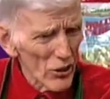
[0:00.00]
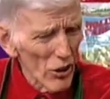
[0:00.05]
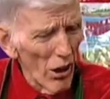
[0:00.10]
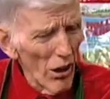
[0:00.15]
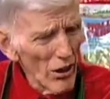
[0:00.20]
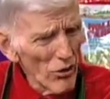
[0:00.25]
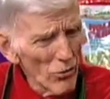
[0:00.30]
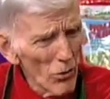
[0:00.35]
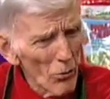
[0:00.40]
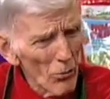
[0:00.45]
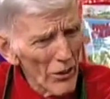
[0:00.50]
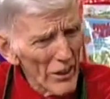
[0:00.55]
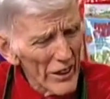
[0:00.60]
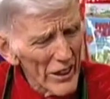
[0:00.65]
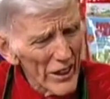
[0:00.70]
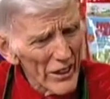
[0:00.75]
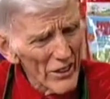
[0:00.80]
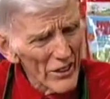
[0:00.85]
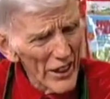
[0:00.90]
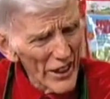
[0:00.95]
dogs will bring
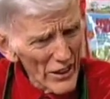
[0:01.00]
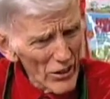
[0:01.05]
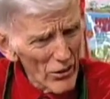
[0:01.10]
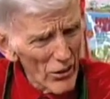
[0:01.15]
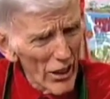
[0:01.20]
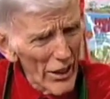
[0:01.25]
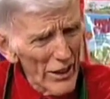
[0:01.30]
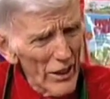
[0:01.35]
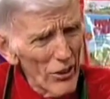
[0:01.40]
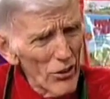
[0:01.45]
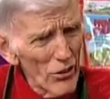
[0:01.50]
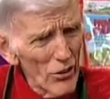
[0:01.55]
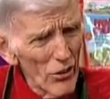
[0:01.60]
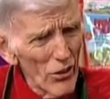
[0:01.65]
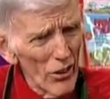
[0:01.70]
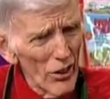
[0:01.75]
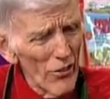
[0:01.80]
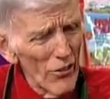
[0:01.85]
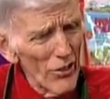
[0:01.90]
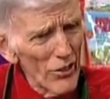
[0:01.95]
in ticks right into
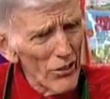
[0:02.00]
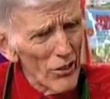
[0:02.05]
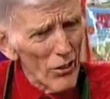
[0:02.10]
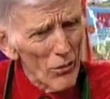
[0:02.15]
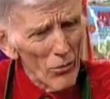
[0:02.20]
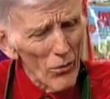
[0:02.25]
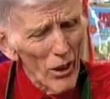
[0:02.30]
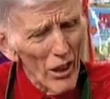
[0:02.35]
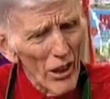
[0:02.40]
your living room.